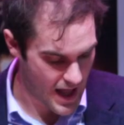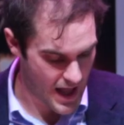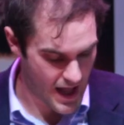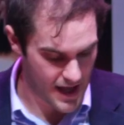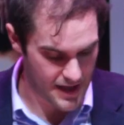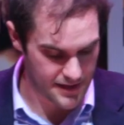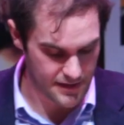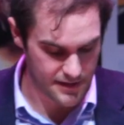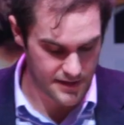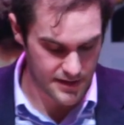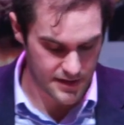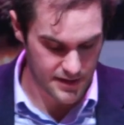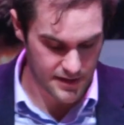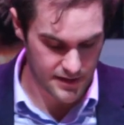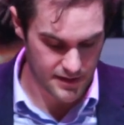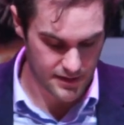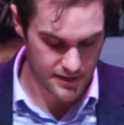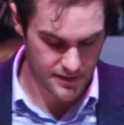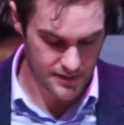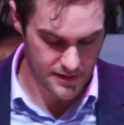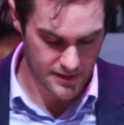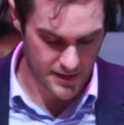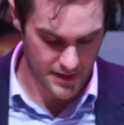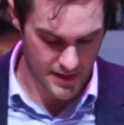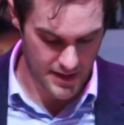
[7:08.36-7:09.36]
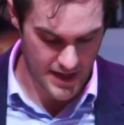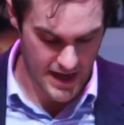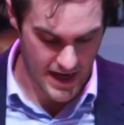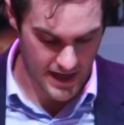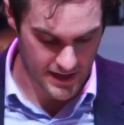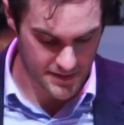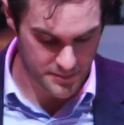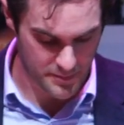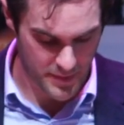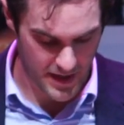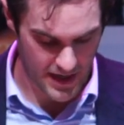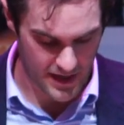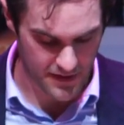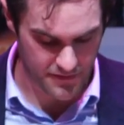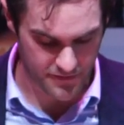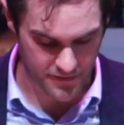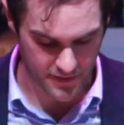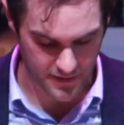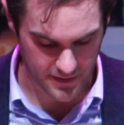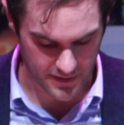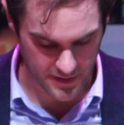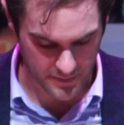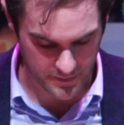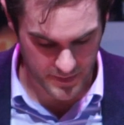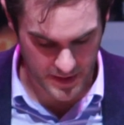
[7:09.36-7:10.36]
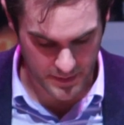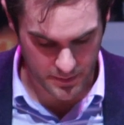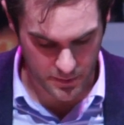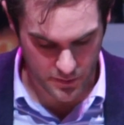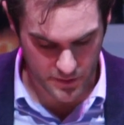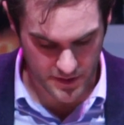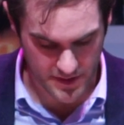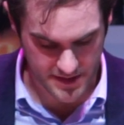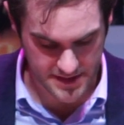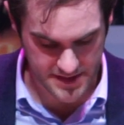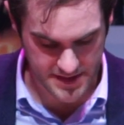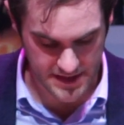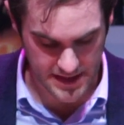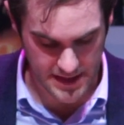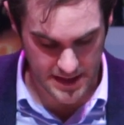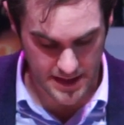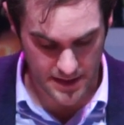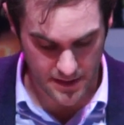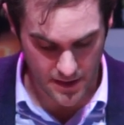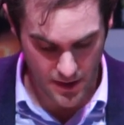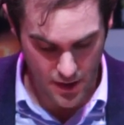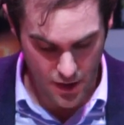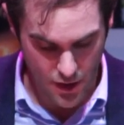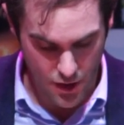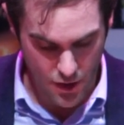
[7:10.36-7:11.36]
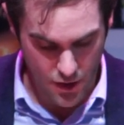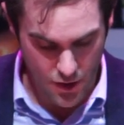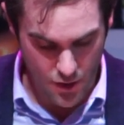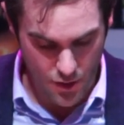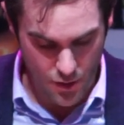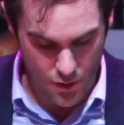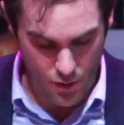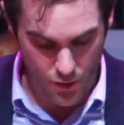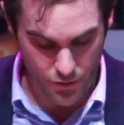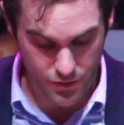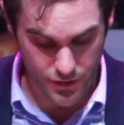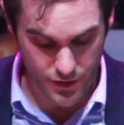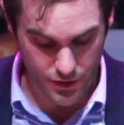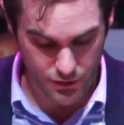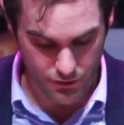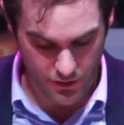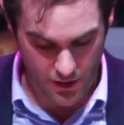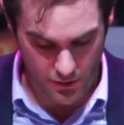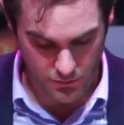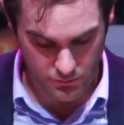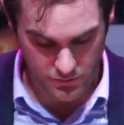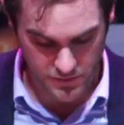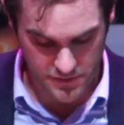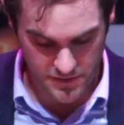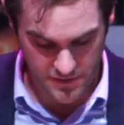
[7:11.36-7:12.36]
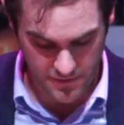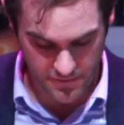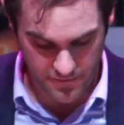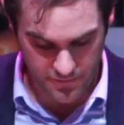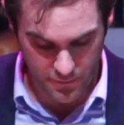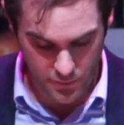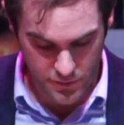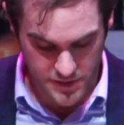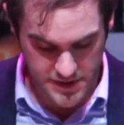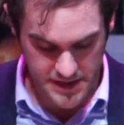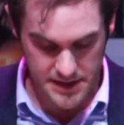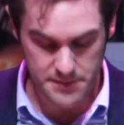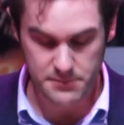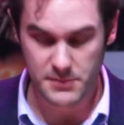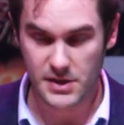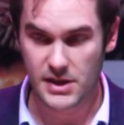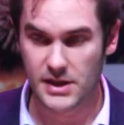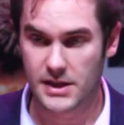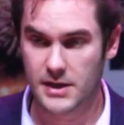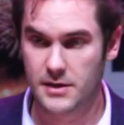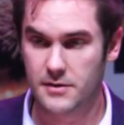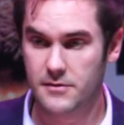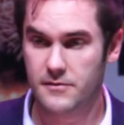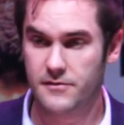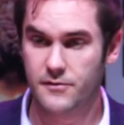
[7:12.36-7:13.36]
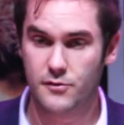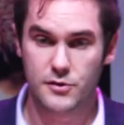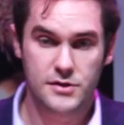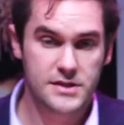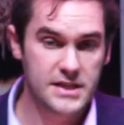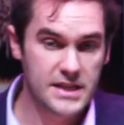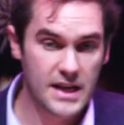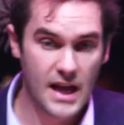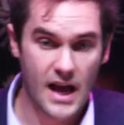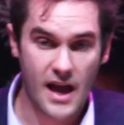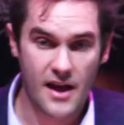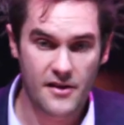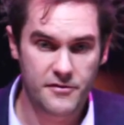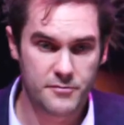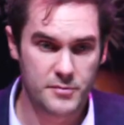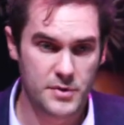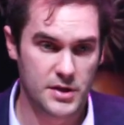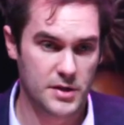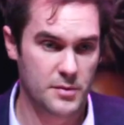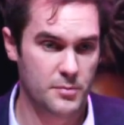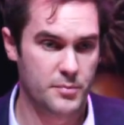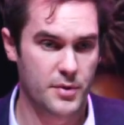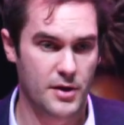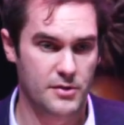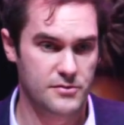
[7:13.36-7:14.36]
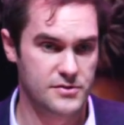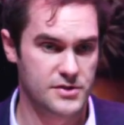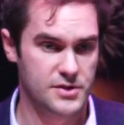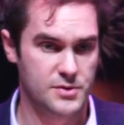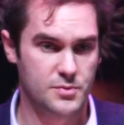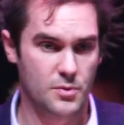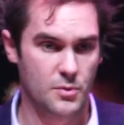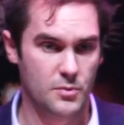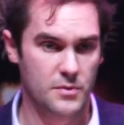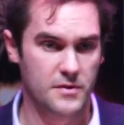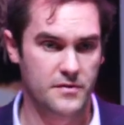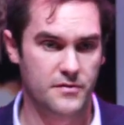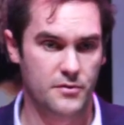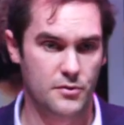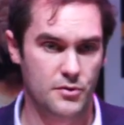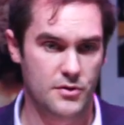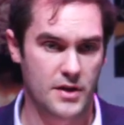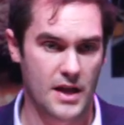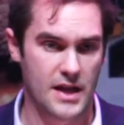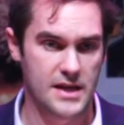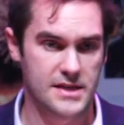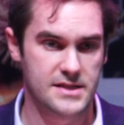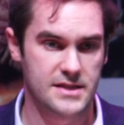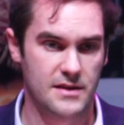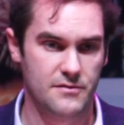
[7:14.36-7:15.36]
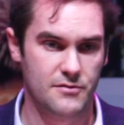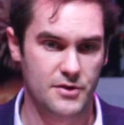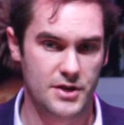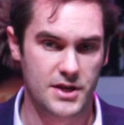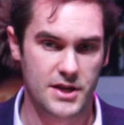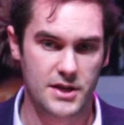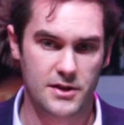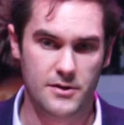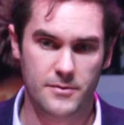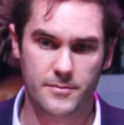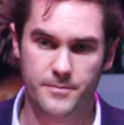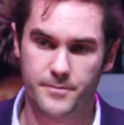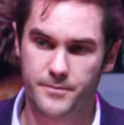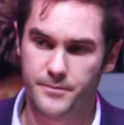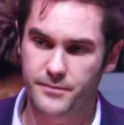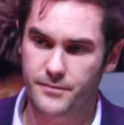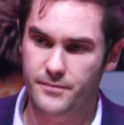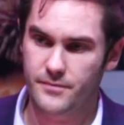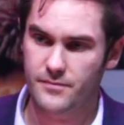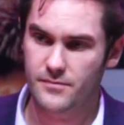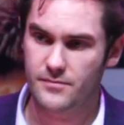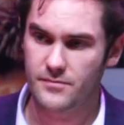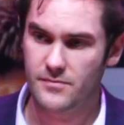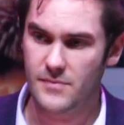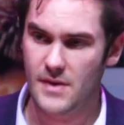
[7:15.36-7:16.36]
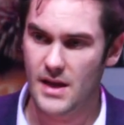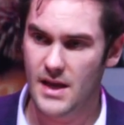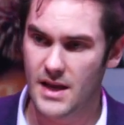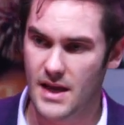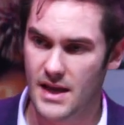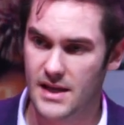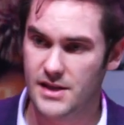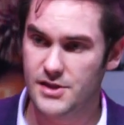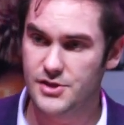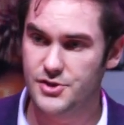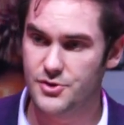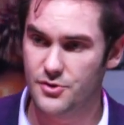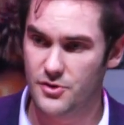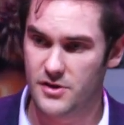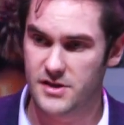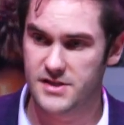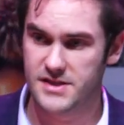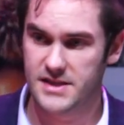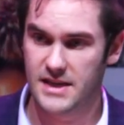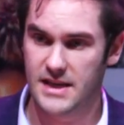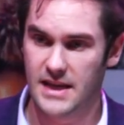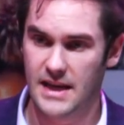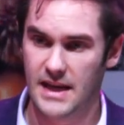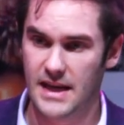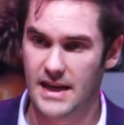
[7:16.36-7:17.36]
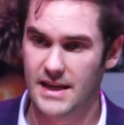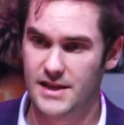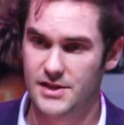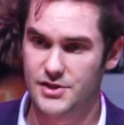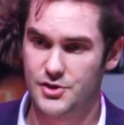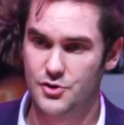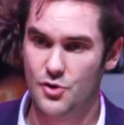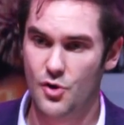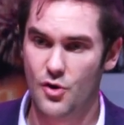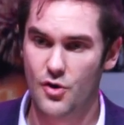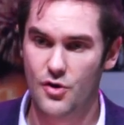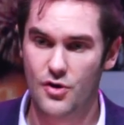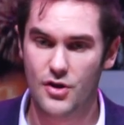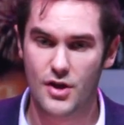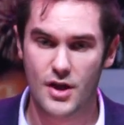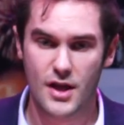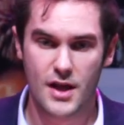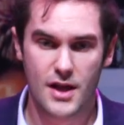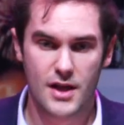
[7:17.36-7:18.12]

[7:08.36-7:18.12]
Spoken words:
and the net benefit that people can see on the ground. 14.5 million pounds is what we forecast every year into our city. It's not